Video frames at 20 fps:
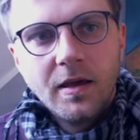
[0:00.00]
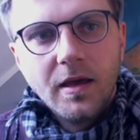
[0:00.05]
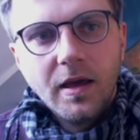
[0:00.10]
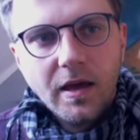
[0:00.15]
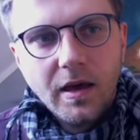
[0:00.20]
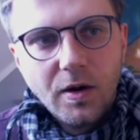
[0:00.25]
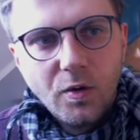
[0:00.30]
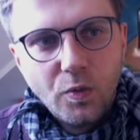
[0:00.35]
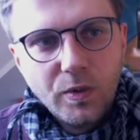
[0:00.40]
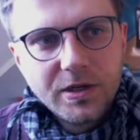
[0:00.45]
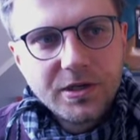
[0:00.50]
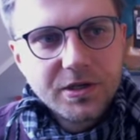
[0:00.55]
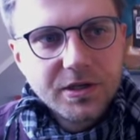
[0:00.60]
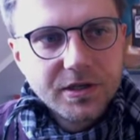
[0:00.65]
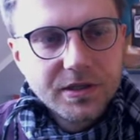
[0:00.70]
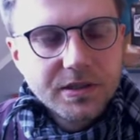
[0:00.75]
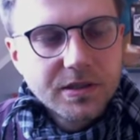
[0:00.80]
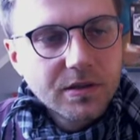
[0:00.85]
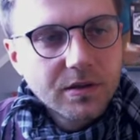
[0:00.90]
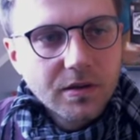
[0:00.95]
uh, which
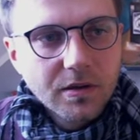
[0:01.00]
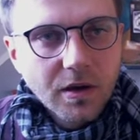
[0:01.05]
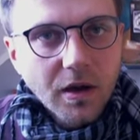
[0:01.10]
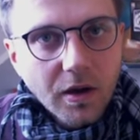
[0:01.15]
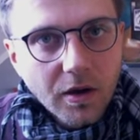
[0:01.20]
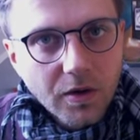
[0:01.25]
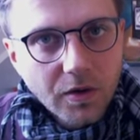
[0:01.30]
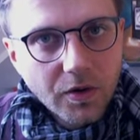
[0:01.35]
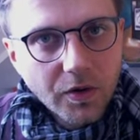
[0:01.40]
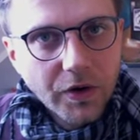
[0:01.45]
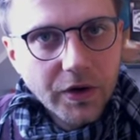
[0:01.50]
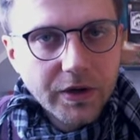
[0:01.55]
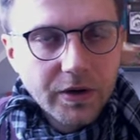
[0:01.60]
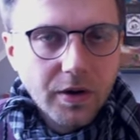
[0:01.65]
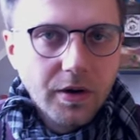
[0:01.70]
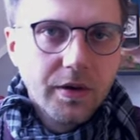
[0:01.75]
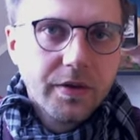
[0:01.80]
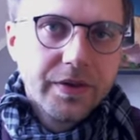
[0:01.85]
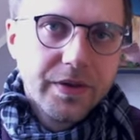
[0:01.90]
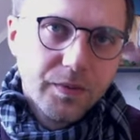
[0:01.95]
is good
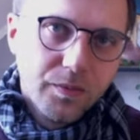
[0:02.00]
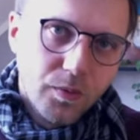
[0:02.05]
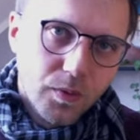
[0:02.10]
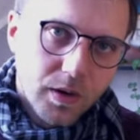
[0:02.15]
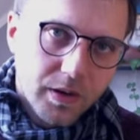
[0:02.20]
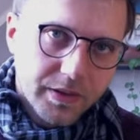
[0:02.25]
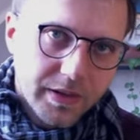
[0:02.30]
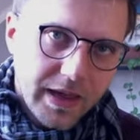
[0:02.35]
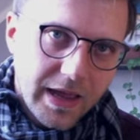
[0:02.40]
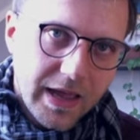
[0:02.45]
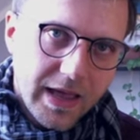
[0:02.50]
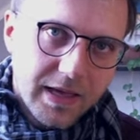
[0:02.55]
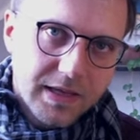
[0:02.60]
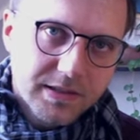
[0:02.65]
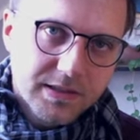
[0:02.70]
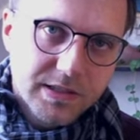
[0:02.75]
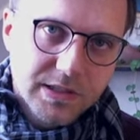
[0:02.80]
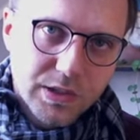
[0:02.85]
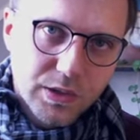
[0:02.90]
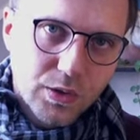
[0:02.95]
on the one hand,
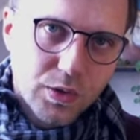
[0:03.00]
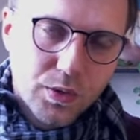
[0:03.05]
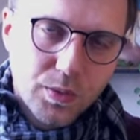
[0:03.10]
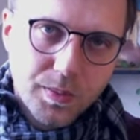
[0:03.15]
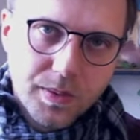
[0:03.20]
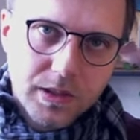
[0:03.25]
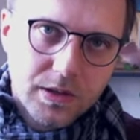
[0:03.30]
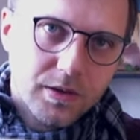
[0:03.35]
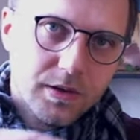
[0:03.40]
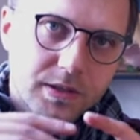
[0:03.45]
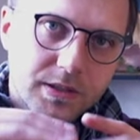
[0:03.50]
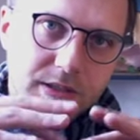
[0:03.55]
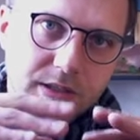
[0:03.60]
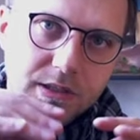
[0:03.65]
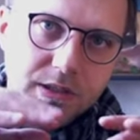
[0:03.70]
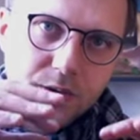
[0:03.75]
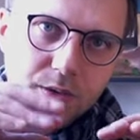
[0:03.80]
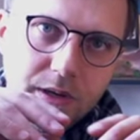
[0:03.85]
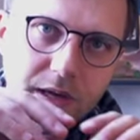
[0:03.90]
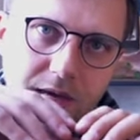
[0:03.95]
so because
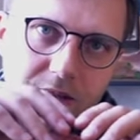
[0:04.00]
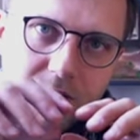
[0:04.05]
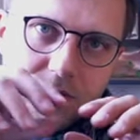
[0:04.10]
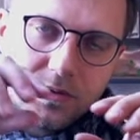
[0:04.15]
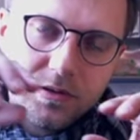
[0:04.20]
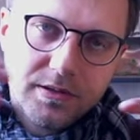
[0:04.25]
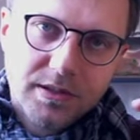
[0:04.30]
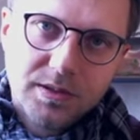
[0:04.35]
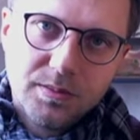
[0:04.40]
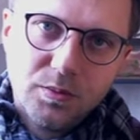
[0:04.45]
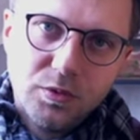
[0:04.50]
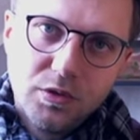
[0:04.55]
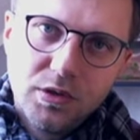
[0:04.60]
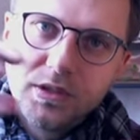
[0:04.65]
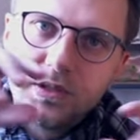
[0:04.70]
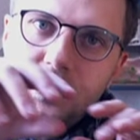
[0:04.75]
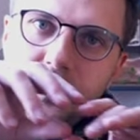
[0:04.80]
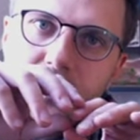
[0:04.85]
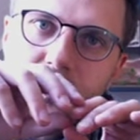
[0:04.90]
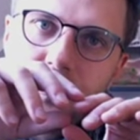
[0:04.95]
you get a
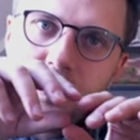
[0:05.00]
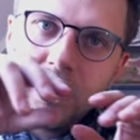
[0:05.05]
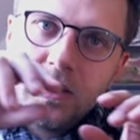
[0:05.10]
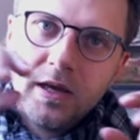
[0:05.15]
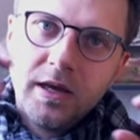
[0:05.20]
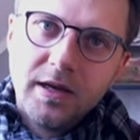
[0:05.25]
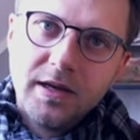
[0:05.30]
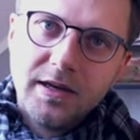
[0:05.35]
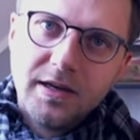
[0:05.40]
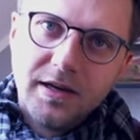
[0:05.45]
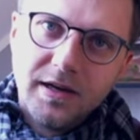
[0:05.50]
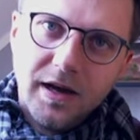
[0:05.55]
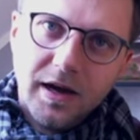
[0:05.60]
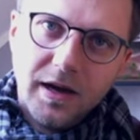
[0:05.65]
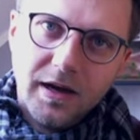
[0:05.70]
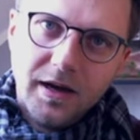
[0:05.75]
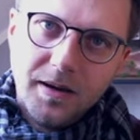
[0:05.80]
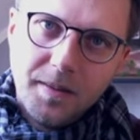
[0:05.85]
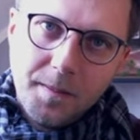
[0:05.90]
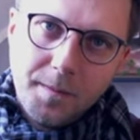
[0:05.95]
smoother,
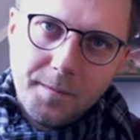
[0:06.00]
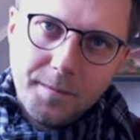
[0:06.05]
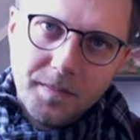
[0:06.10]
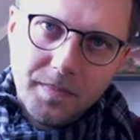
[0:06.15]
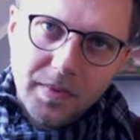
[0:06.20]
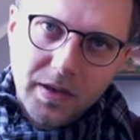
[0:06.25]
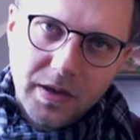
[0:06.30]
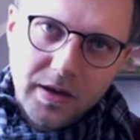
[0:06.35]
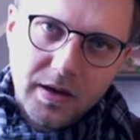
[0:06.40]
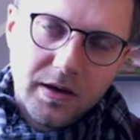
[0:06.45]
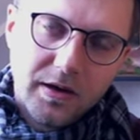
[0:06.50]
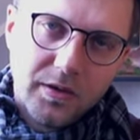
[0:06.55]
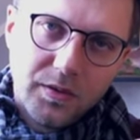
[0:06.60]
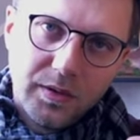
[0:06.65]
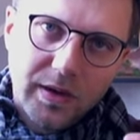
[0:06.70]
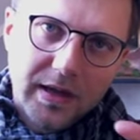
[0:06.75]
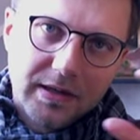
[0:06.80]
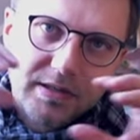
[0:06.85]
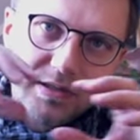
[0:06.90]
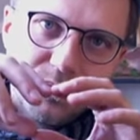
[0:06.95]
um, yeah, you
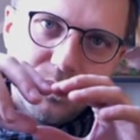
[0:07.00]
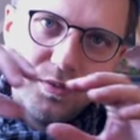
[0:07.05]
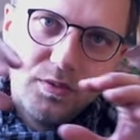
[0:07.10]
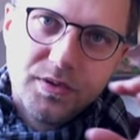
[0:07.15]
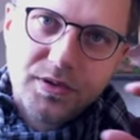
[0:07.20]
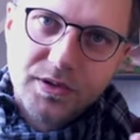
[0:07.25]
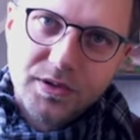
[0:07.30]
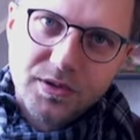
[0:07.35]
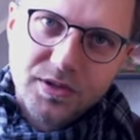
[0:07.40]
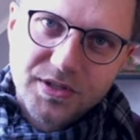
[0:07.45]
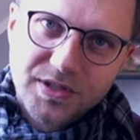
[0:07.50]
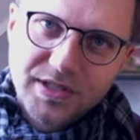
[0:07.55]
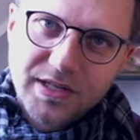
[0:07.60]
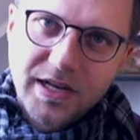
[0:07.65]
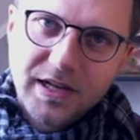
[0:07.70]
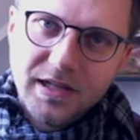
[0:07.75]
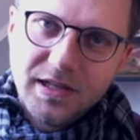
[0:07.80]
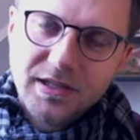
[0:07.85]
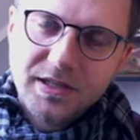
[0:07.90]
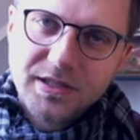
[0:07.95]
get smoother
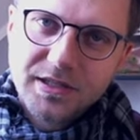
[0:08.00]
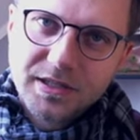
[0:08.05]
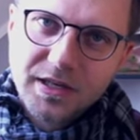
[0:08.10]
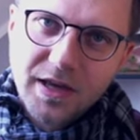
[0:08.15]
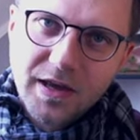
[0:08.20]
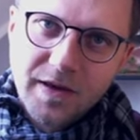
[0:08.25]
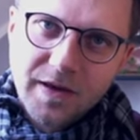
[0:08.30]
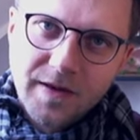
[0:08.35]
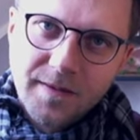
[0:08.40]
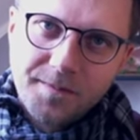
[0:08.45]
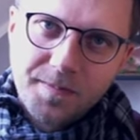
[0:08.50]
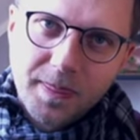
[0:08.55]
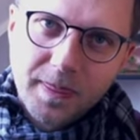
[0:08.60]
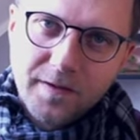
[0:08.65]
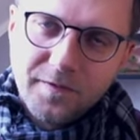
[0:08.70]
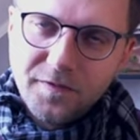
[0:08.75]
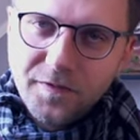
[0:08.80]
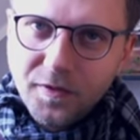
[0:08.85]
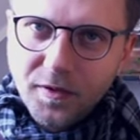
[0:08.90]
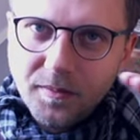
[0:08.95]
cells
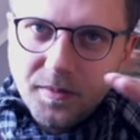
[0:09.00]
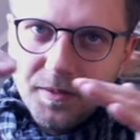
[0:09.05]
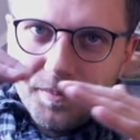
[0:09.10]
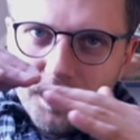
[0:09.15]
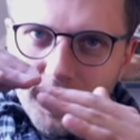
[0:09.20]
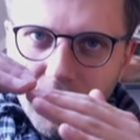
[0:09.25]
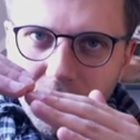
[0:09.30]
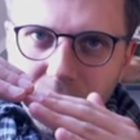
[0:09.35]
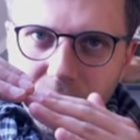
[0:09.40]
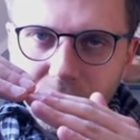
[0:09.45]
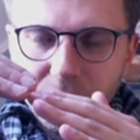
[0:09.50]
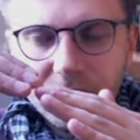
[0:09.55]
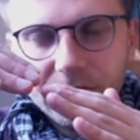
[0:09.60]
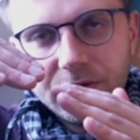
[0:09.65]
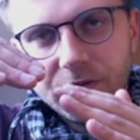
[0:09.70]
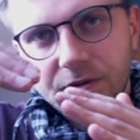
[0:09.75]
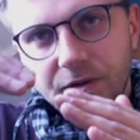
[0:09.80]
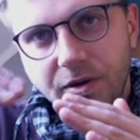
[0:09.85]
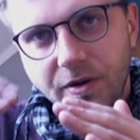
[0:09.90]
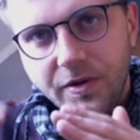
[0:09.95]
from the boundary
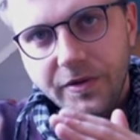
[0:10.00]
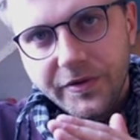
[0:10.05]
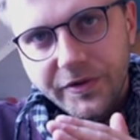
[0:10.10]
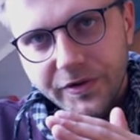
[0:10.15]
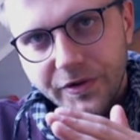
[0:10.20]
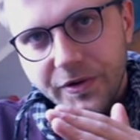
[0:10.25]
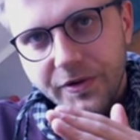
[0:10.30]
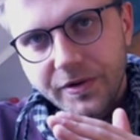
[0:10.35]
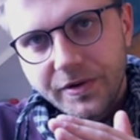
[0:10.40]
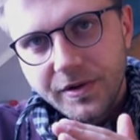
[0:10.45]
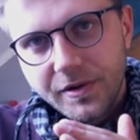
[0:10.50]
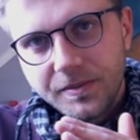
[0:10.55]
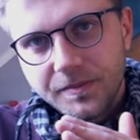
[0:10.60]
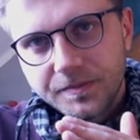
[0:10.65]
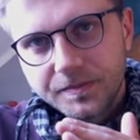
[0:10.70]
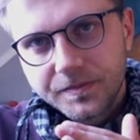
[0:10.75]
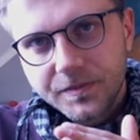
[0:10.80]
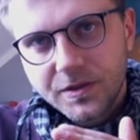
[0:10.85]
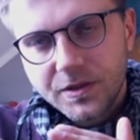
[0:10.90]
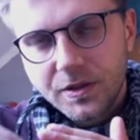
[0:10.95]
to the internal,
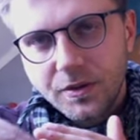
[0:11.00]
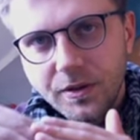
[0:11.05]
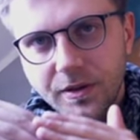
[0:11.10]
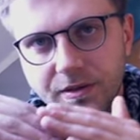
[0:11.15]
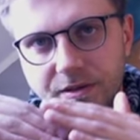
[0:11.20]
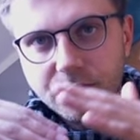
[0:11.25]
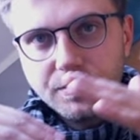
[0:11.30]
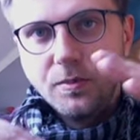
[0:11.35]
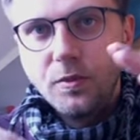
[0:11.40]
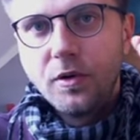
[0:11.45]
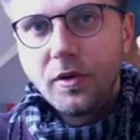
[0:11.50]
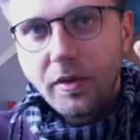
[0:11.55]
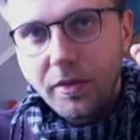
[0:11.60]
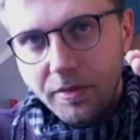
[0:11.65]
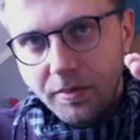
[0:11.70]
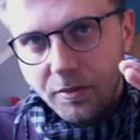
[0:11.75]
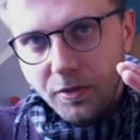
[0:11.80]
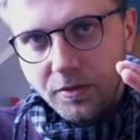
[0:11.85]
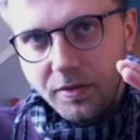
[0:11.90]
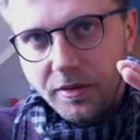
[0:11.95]
so it's more
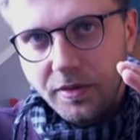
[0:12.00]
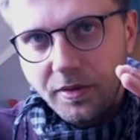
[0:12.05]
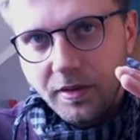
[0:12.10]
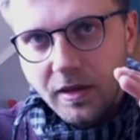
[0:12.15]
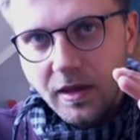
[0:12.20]
smooth.